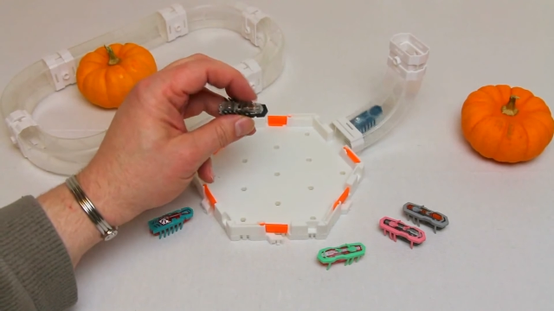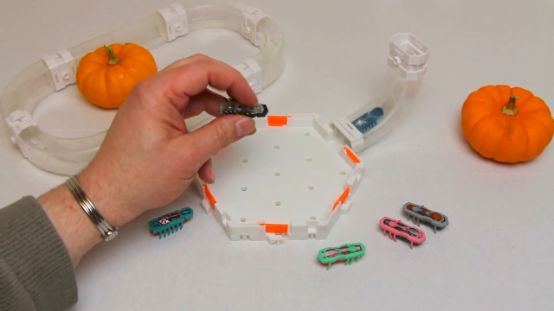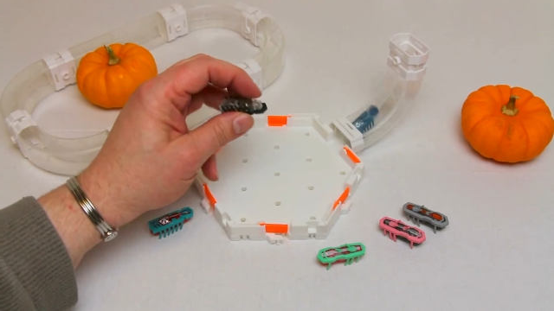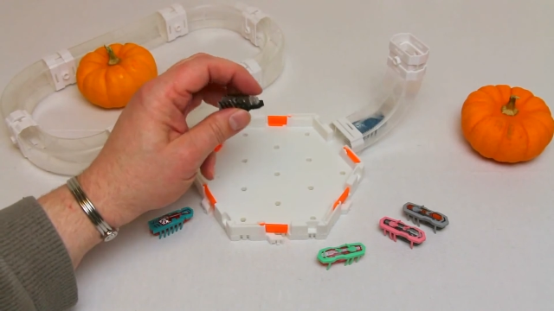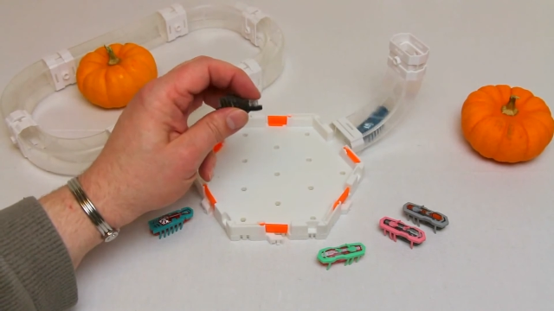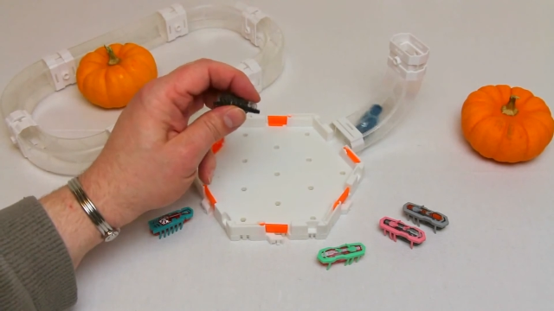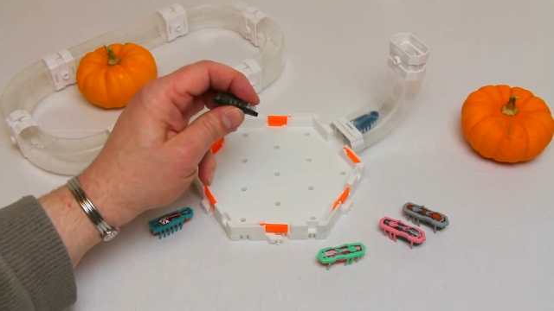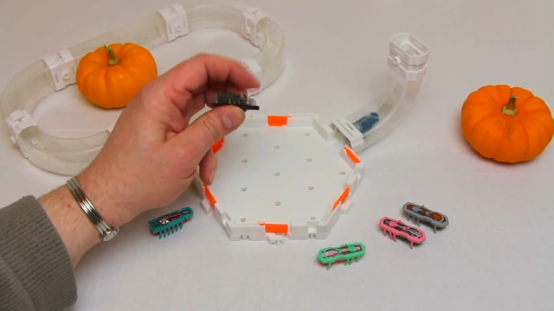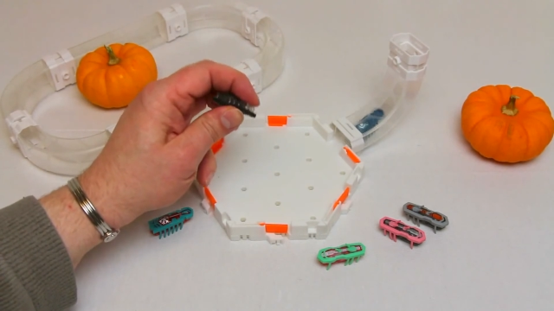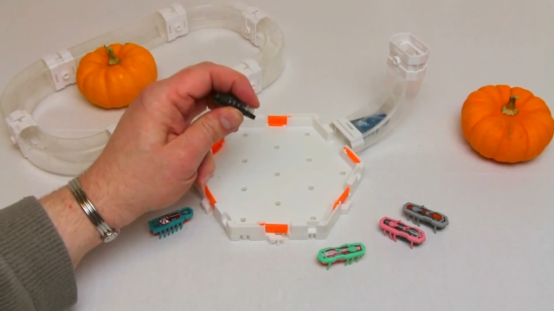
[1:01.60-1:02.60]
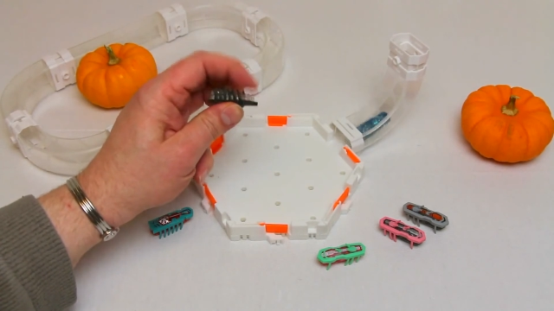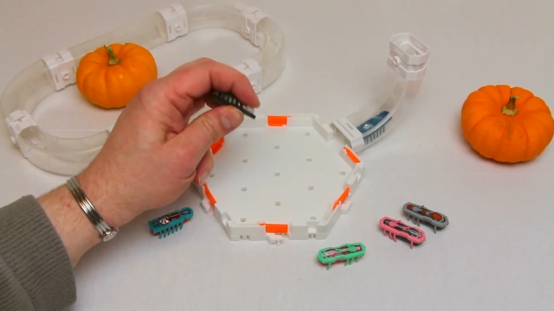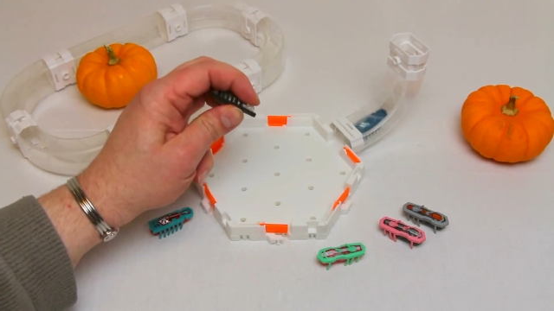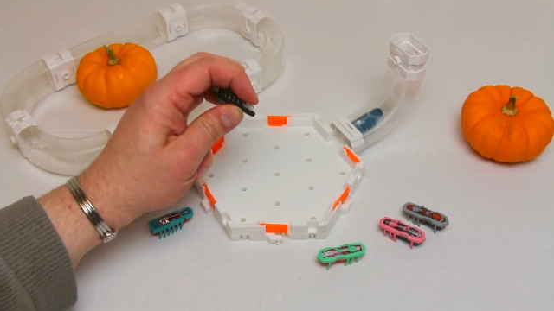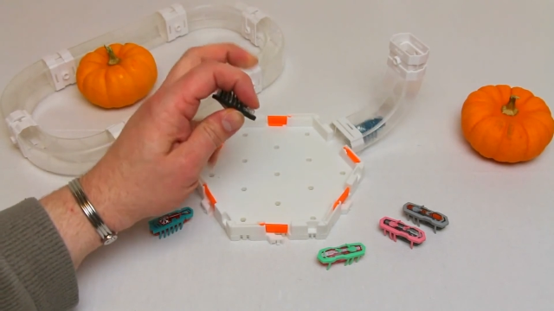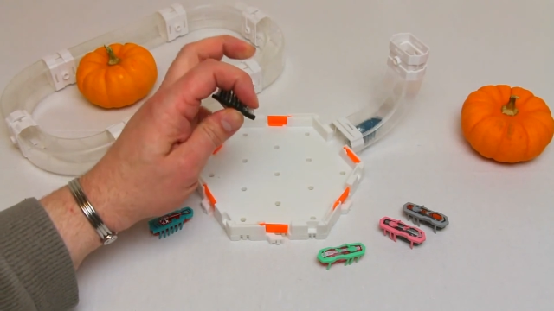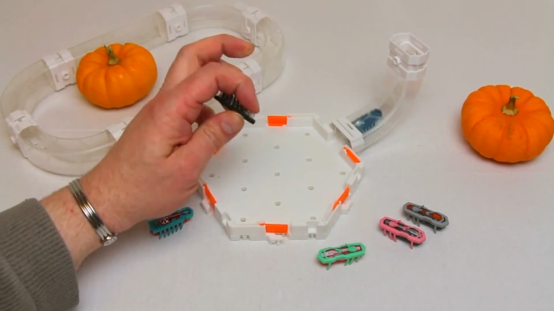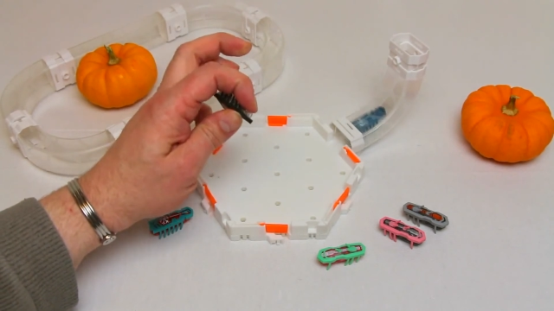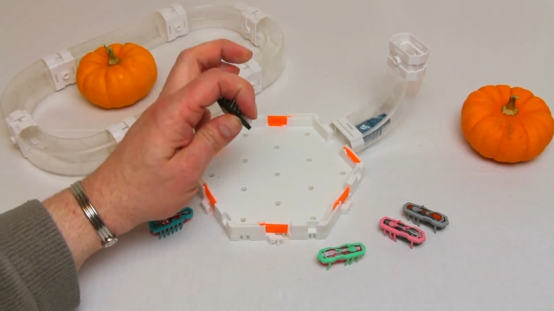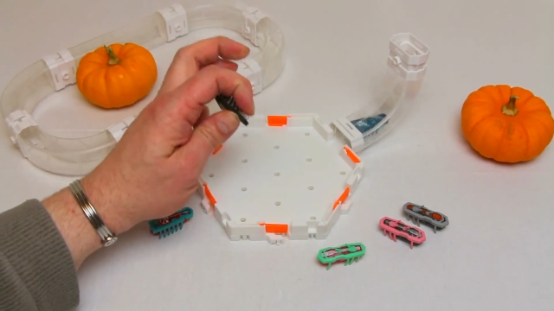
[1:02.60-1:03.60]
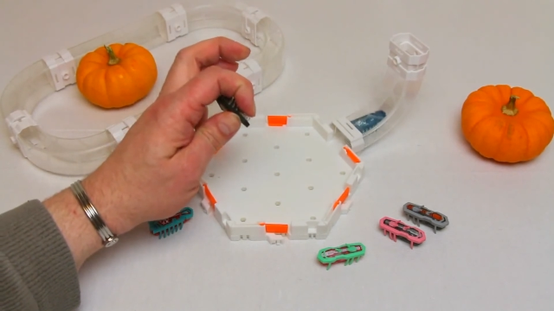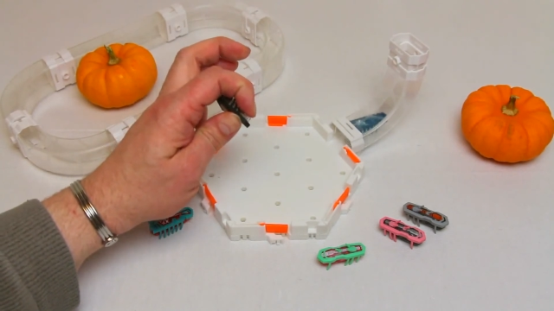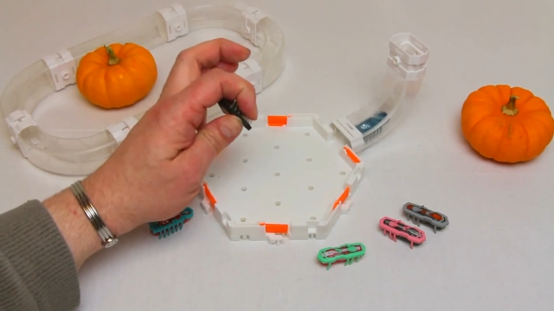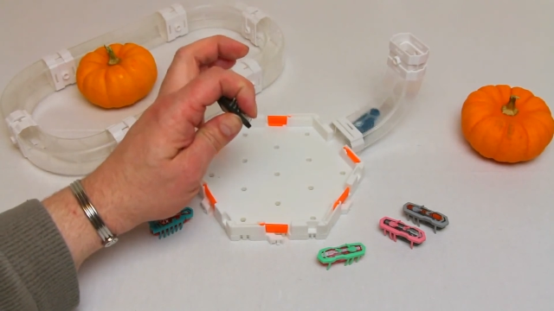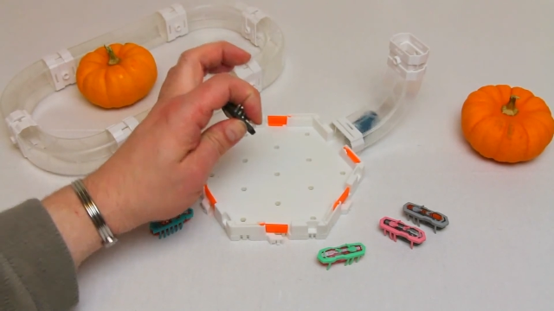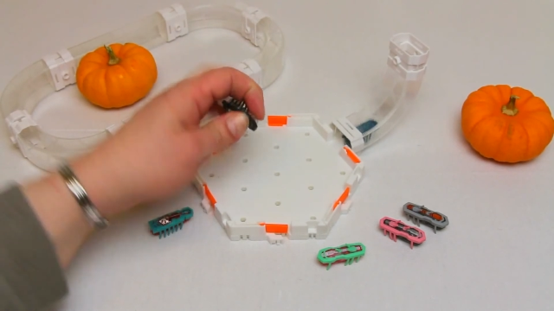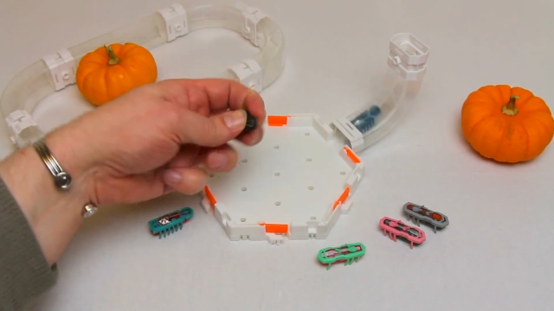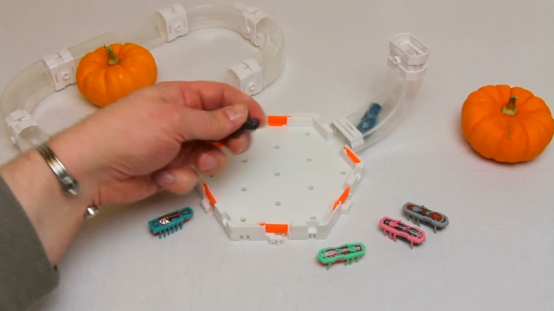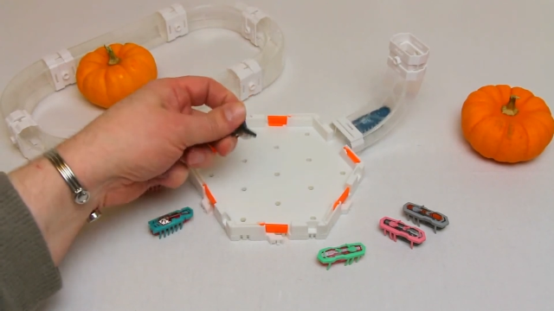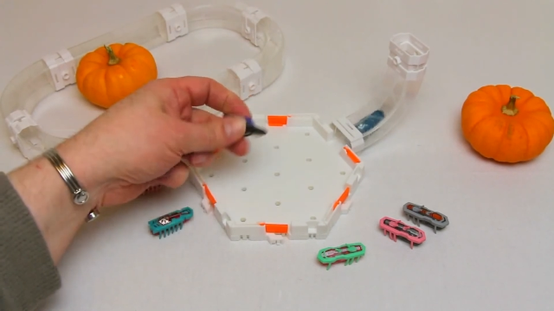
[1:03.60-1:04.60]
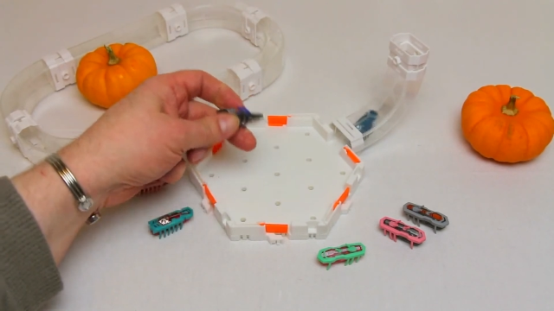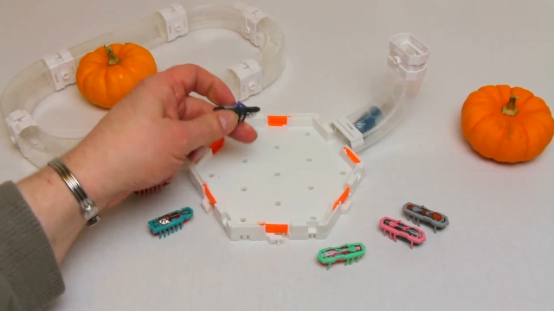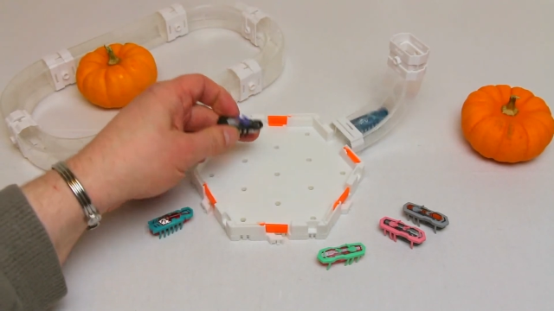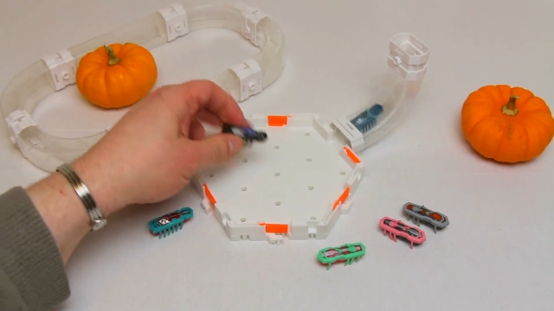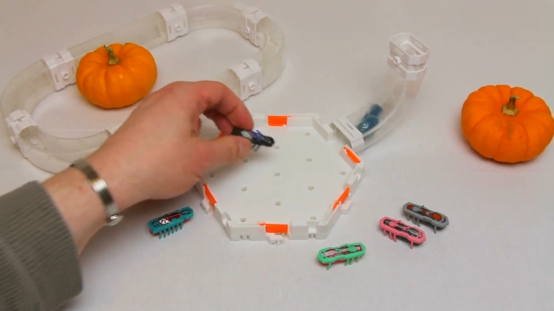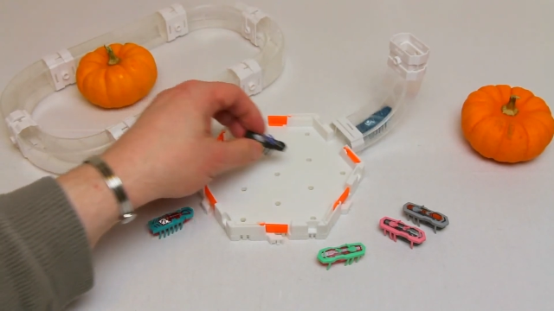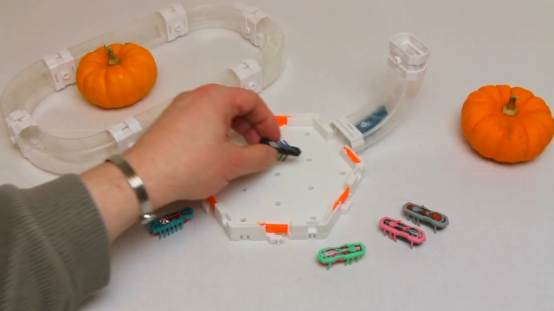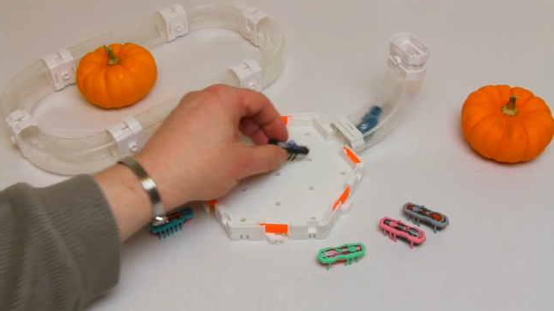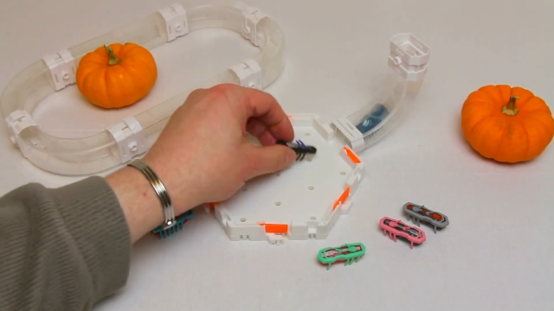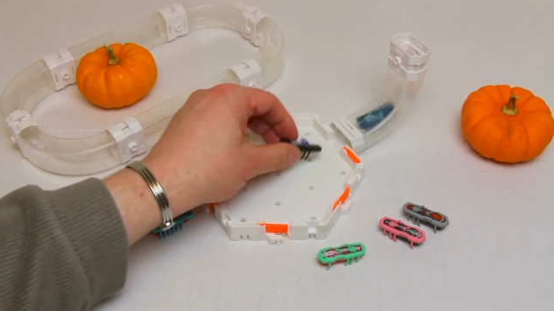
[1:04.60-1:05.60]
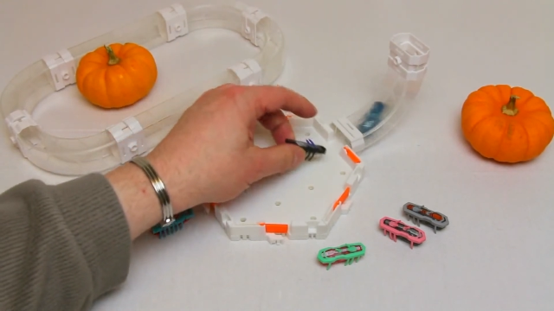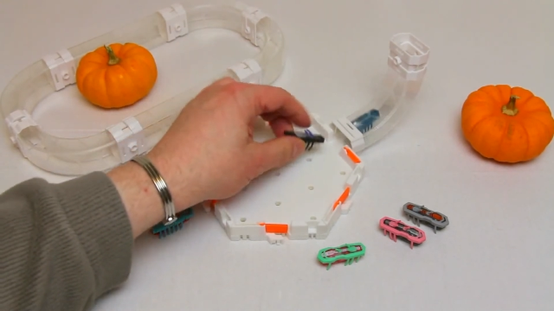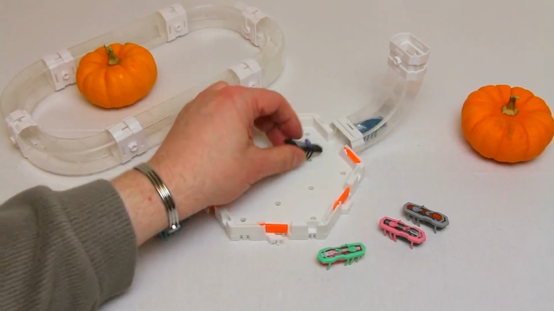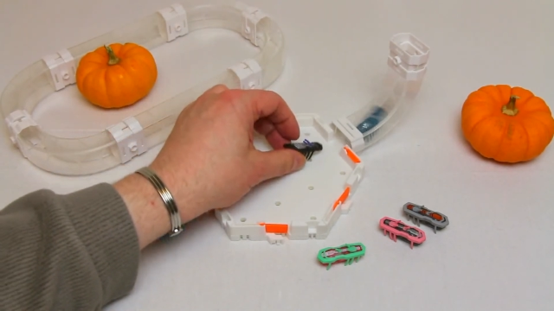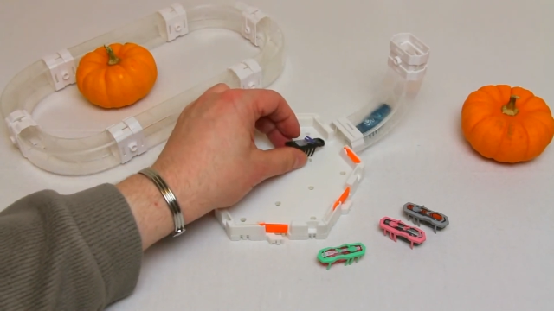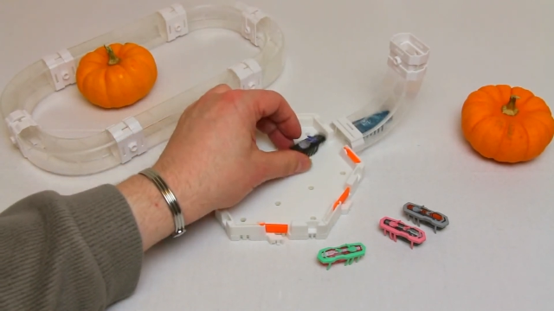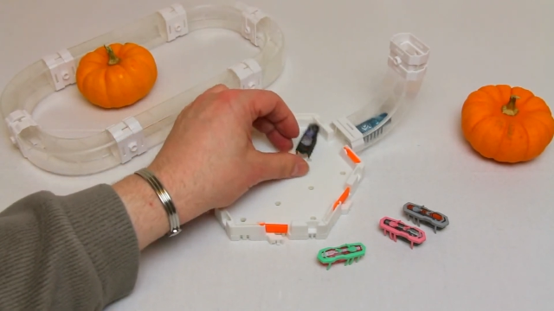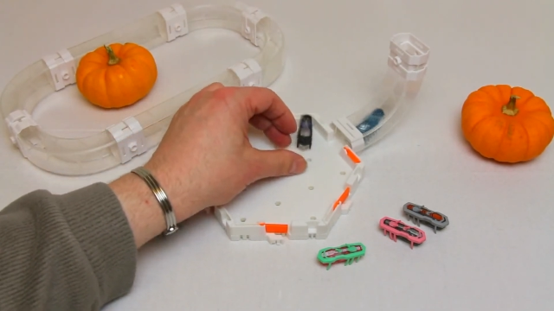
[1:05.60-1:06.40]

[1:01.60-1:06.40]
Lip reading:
[unreadable: no face in view]